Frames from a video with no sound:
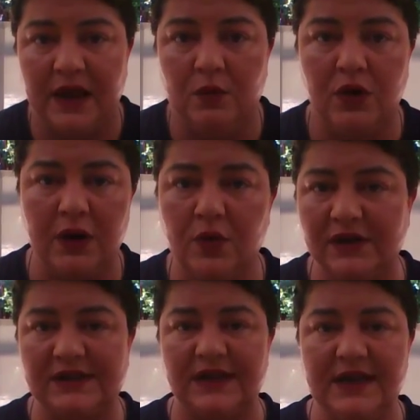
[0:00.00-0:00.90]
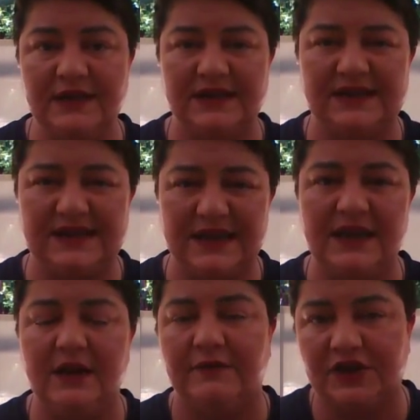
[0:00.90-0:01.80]
And what I want to see is a
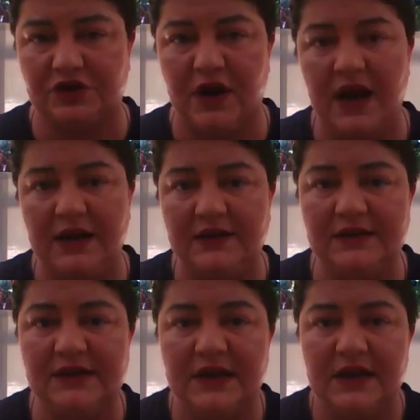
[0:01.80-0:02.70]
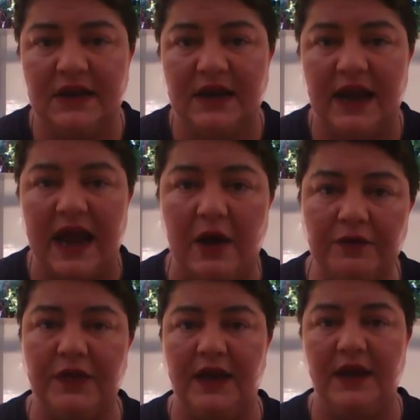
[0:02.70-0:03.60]
sea of Australians
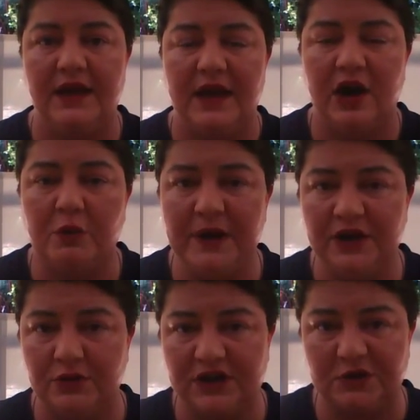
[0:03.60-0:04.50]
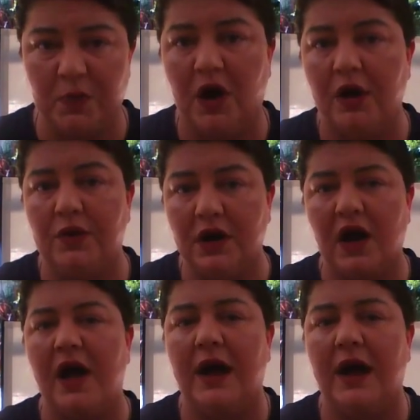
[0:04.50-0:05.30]
out there helping to inspire and